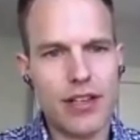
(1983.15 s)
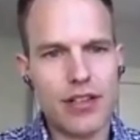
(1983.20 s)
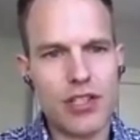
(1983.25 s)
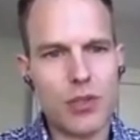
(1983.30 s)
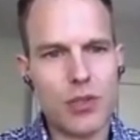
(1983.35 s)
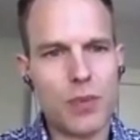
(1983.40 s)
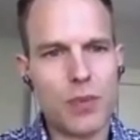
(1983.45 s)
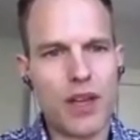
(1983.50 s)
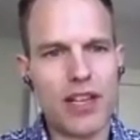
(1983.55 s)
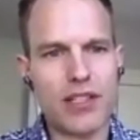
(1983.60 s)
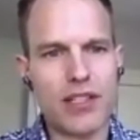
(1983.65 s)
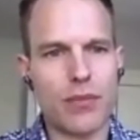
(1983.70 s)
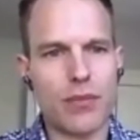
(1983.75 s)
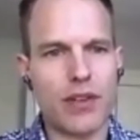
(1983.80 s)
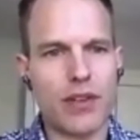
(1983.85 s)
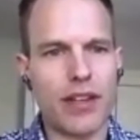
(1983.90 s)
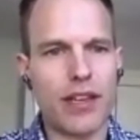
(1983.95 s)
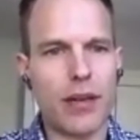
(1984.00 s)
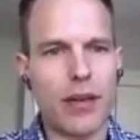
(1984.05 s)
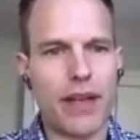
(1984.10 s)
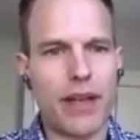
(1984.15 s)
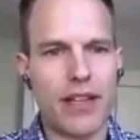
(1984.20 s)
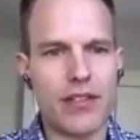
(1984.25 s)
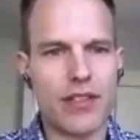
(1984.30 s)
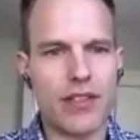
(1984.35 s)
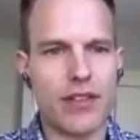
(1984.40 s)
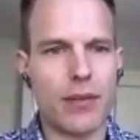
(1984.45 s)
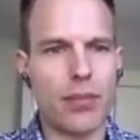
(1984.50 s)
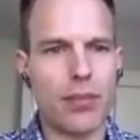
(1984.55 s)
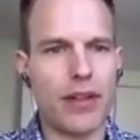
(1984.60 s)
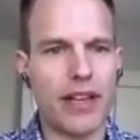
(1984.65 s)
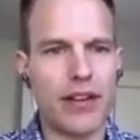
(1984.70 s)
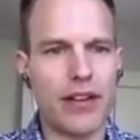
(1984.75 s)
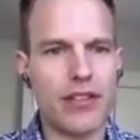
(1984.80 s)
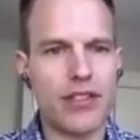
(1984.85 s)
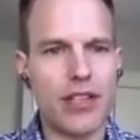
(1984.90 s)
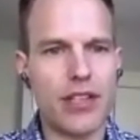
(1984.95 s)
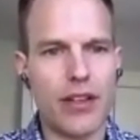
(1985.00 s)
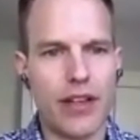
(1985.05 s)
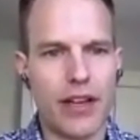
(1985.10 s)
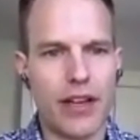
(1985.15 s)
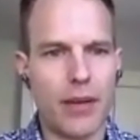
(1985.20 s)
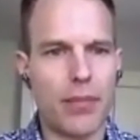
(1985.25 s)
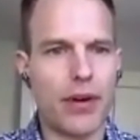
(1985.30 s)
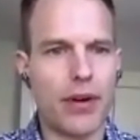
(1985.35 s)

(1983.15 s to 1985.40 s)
just because it really depends on the players that you end up